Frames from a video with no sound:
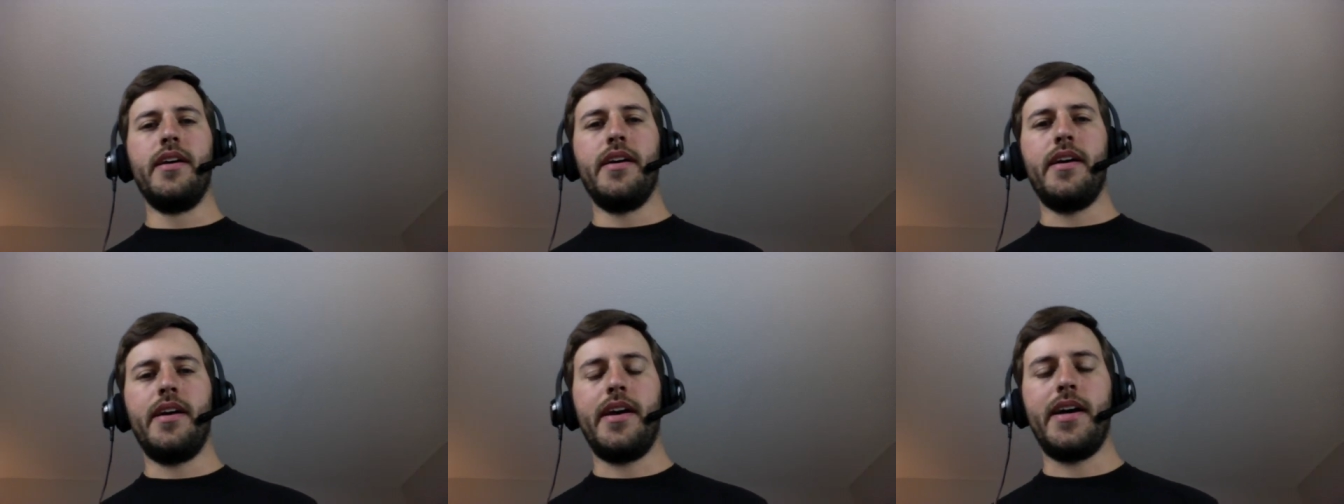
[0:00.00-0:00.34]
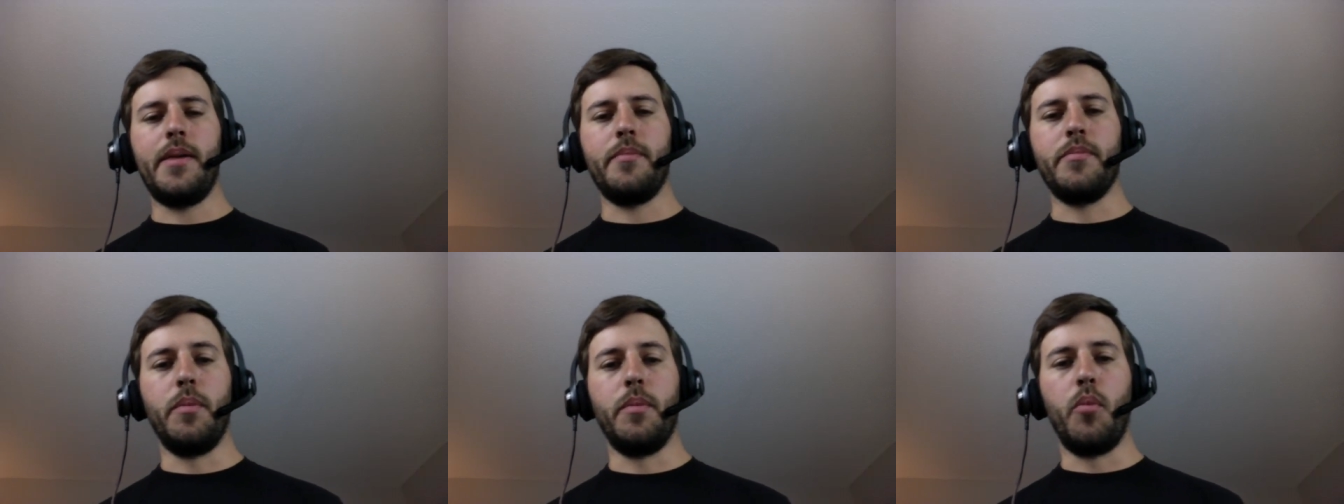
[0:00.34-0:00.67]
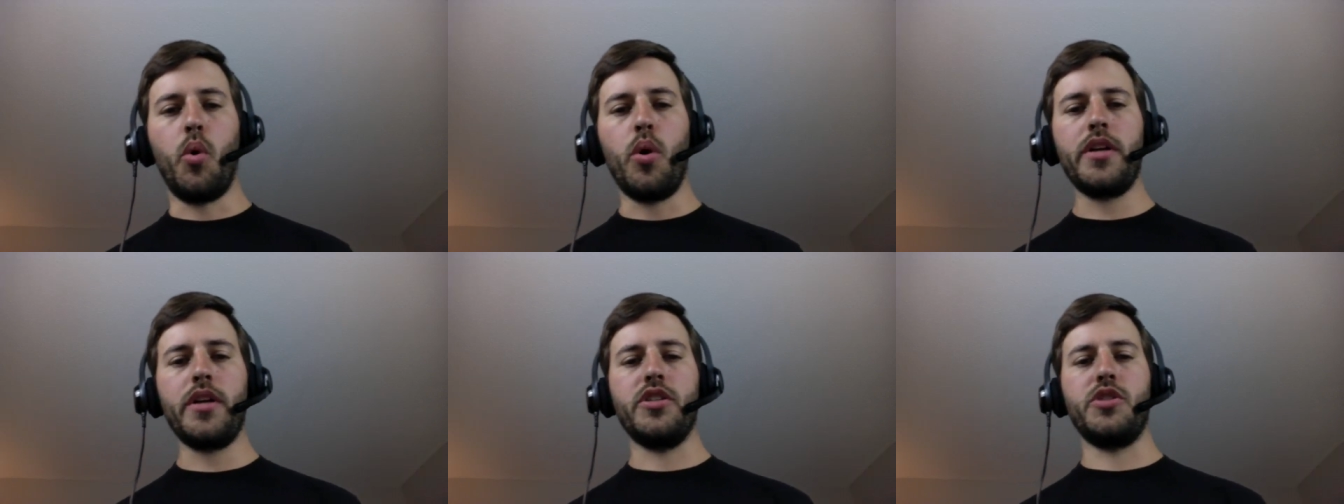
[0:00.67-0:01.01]
um, the
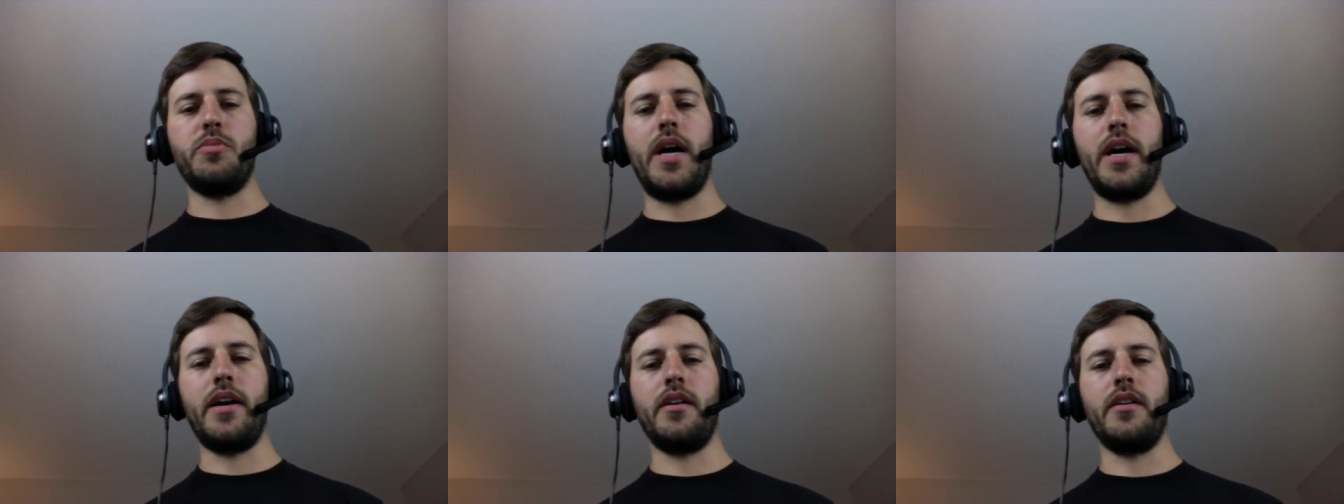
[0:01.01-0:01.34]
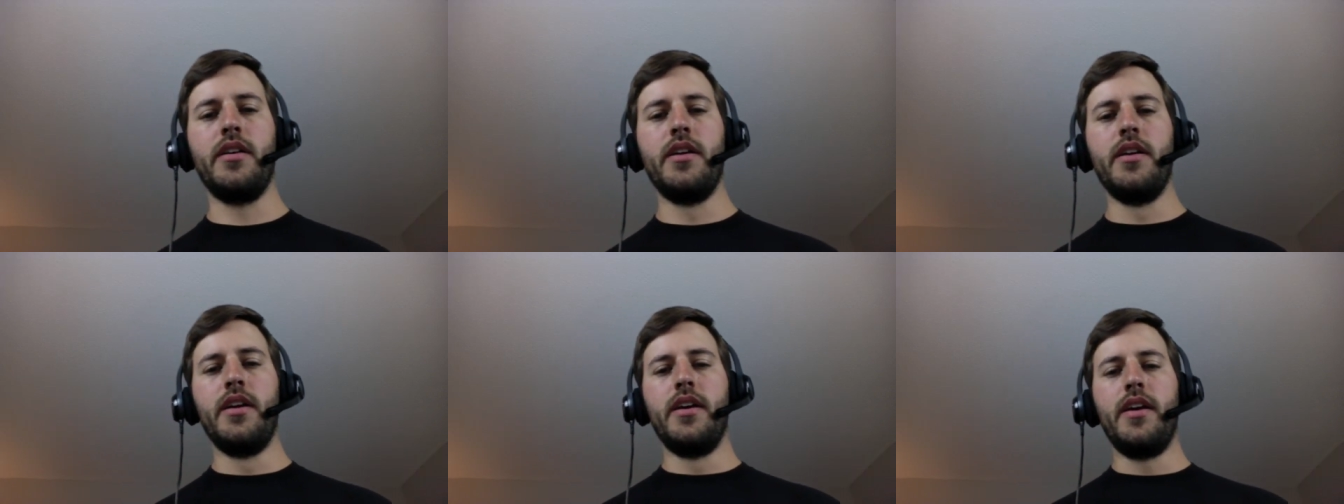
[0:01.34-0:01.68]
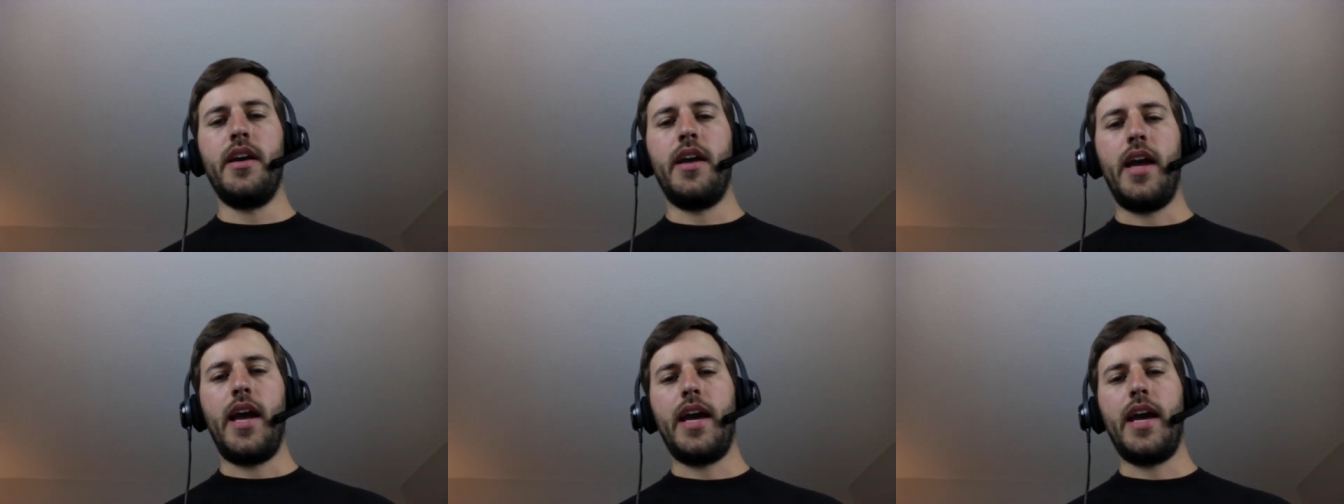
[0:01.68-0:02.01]
mortgage buyer.
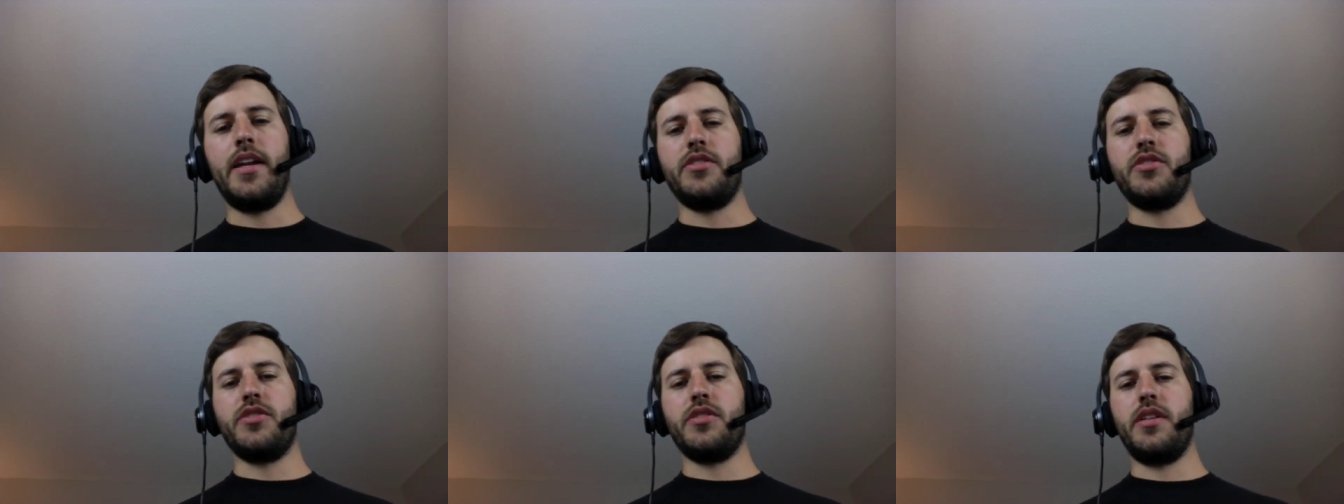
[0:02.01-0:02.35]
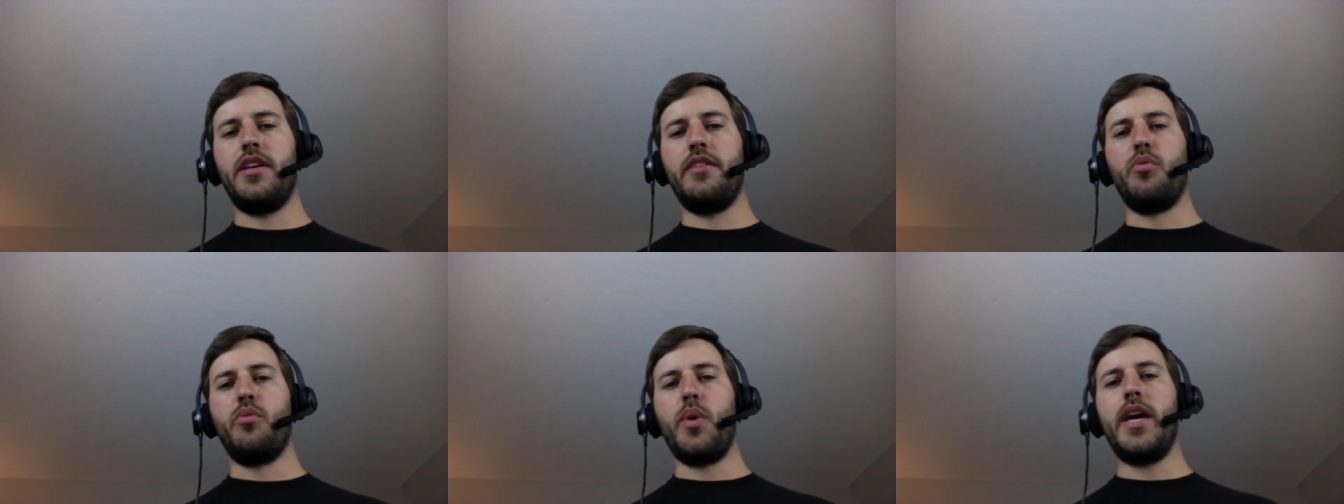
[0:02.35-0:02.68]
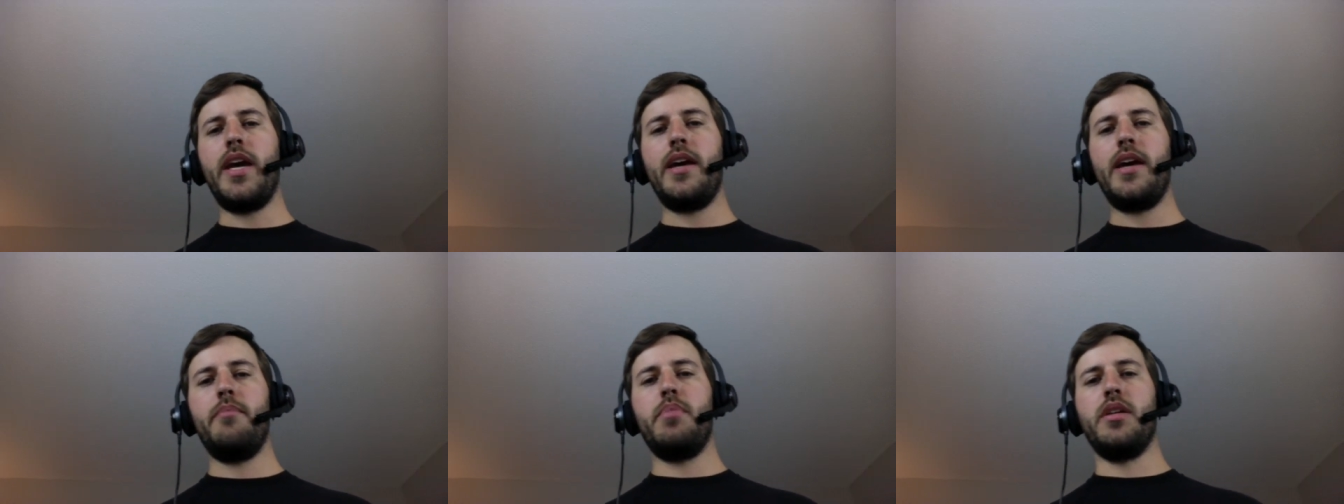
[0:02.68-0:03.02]
And it's if we
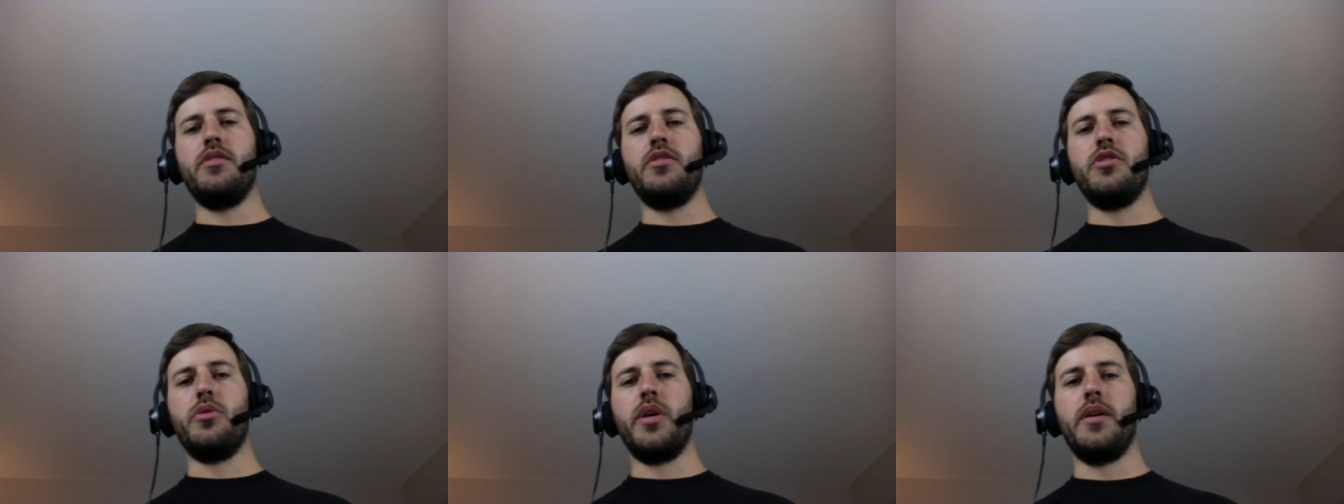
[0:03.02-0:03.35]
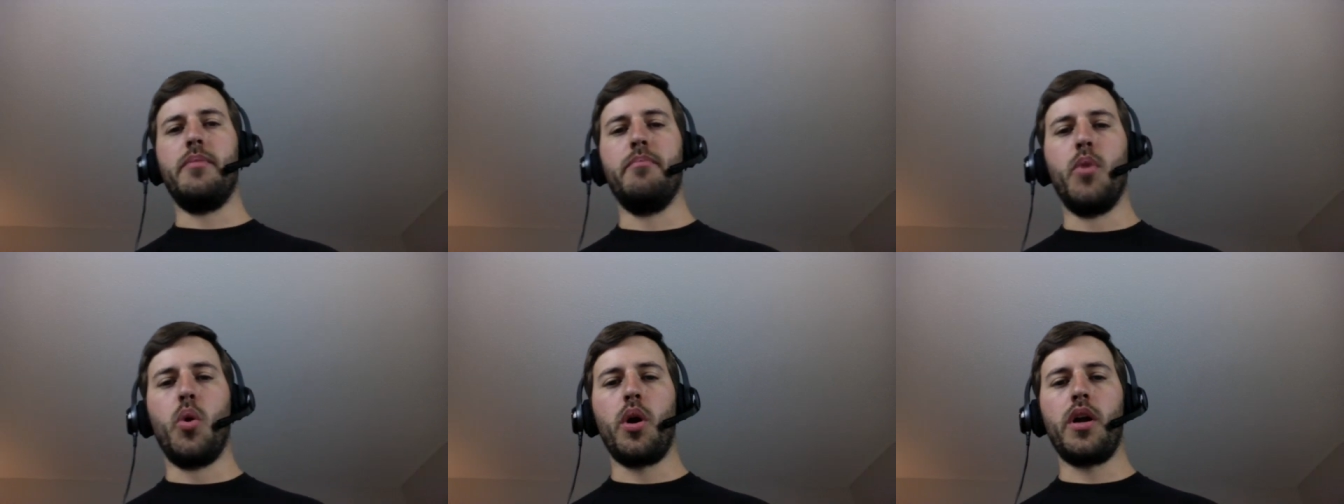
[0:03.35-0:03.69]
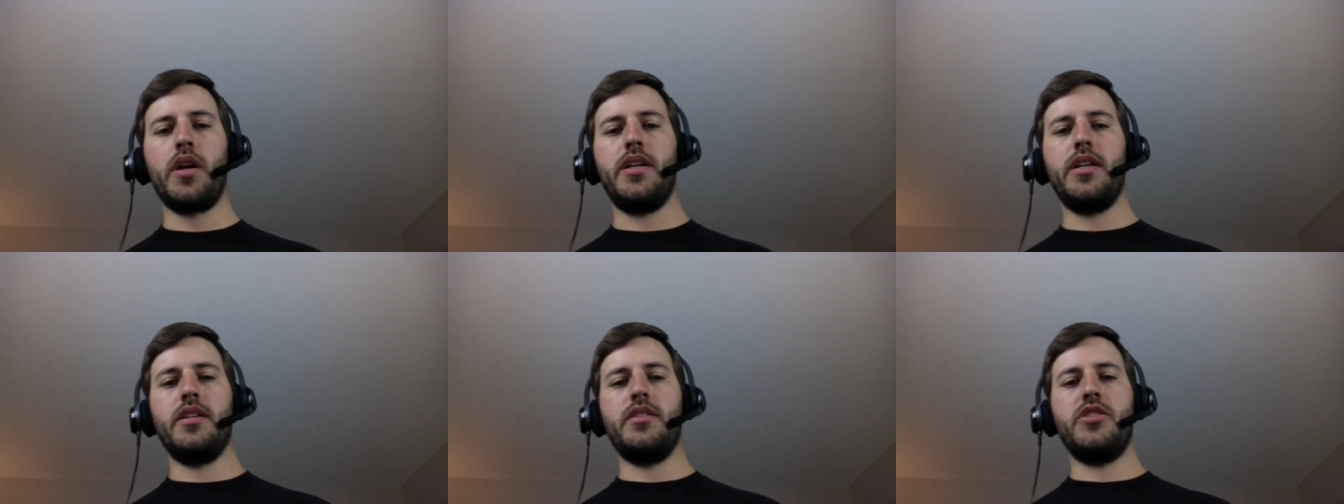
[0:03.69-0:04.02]
had been doing
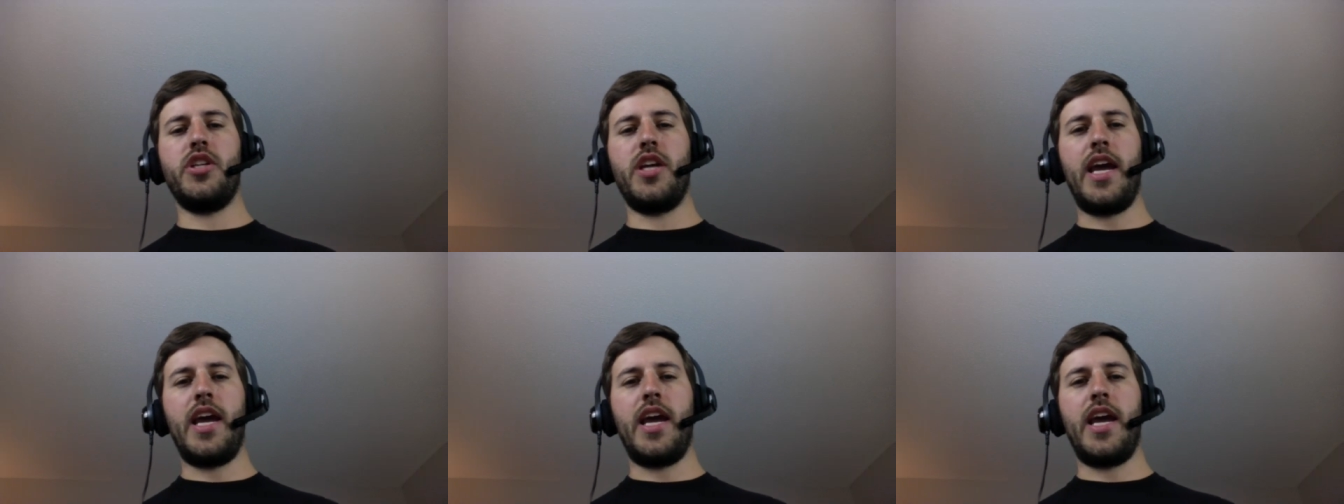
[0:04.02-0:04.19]
mortgage